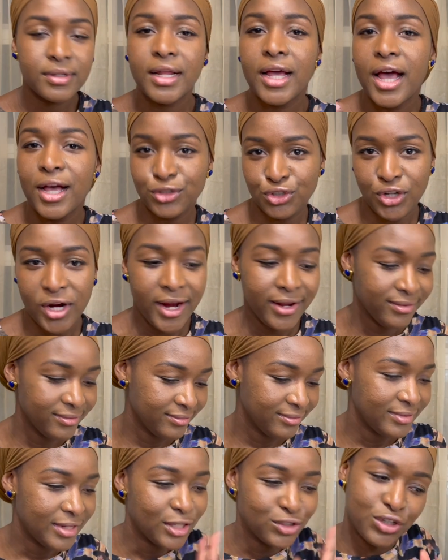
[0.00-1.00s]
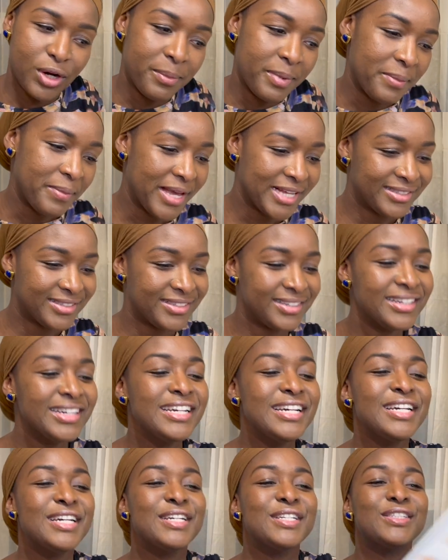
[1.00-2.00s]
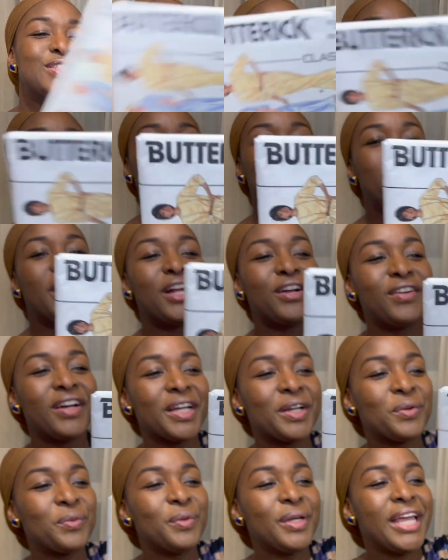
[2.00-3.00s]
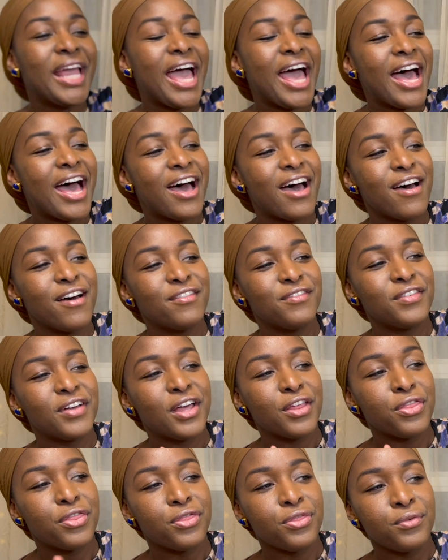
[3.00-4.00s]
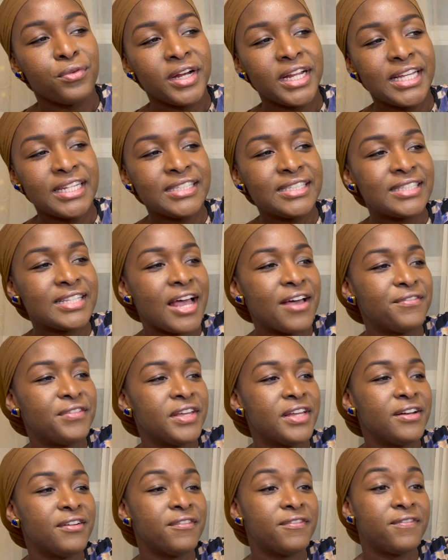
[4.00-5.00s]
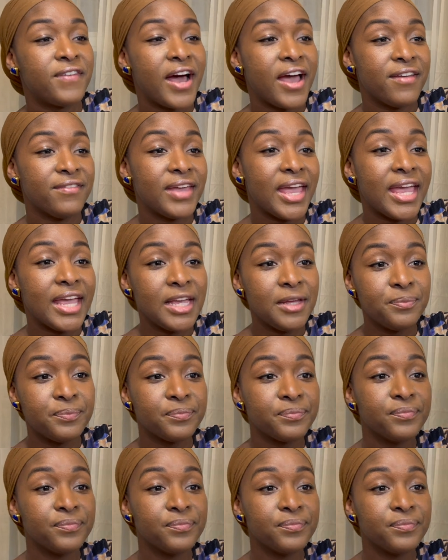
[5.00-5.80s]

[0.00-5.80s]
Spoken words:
I'll try my best. So for Butterick, we have 3758.